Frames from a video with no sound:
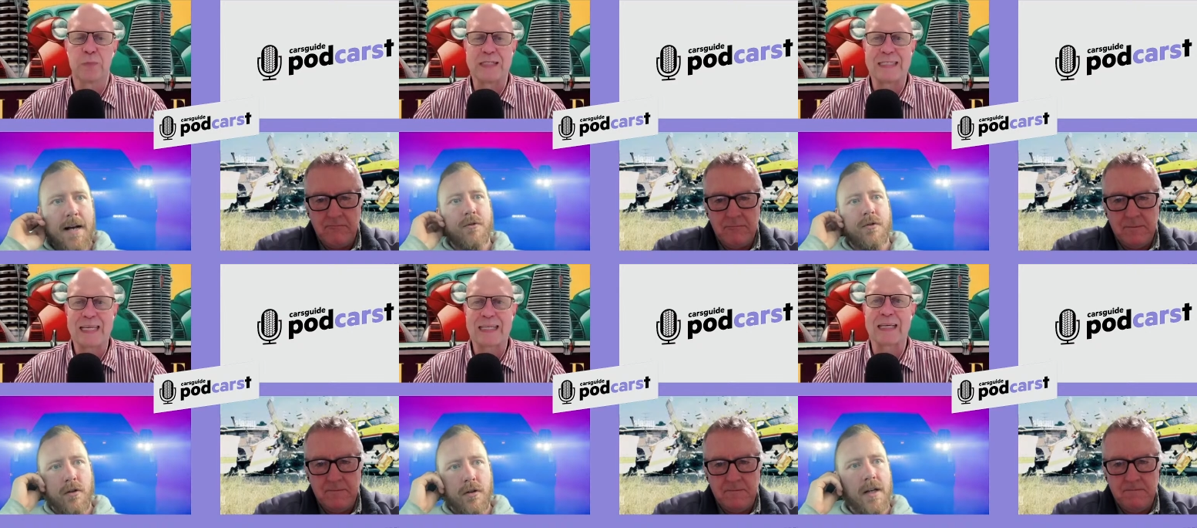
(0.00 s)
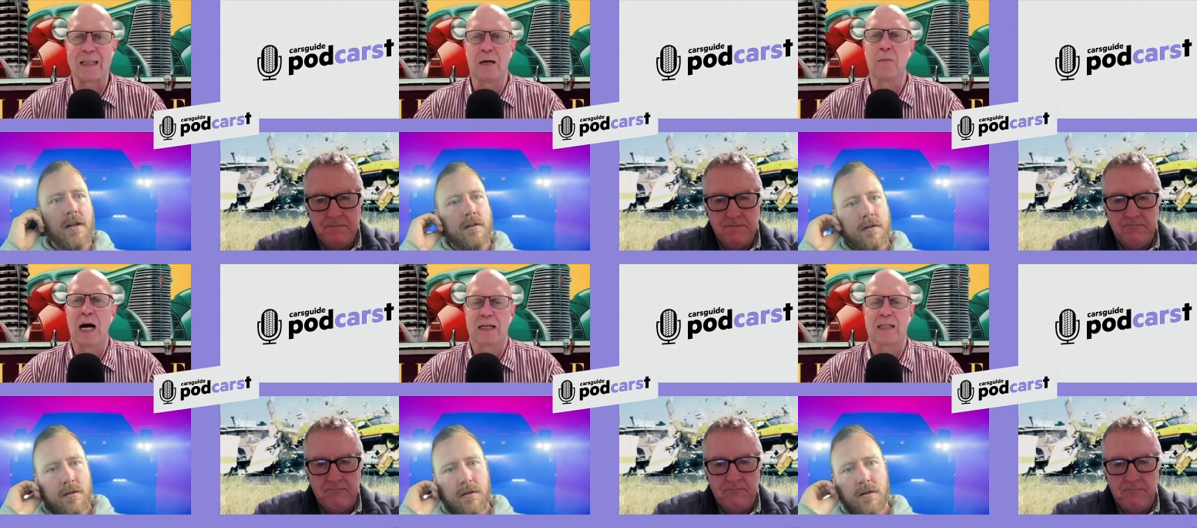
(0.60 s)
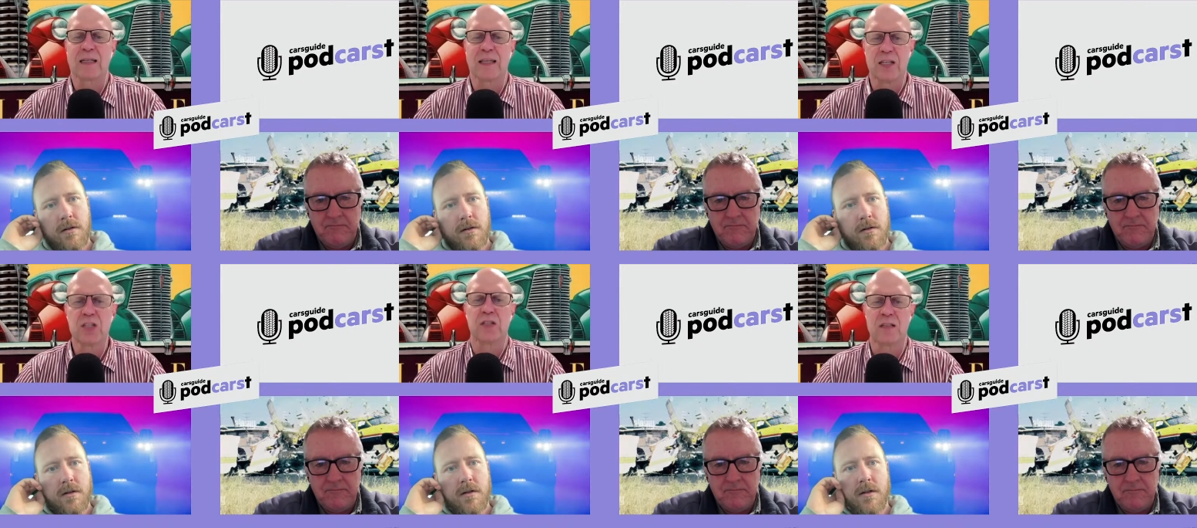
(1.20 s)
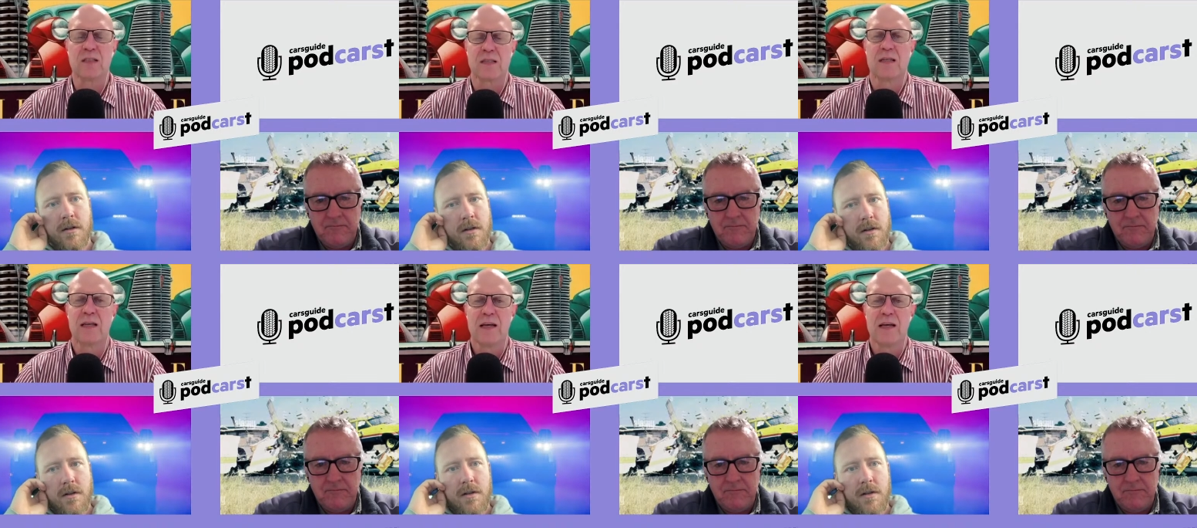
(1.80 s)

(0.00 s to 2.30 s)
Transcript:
Speaker 1: particular Absolutely. market conditions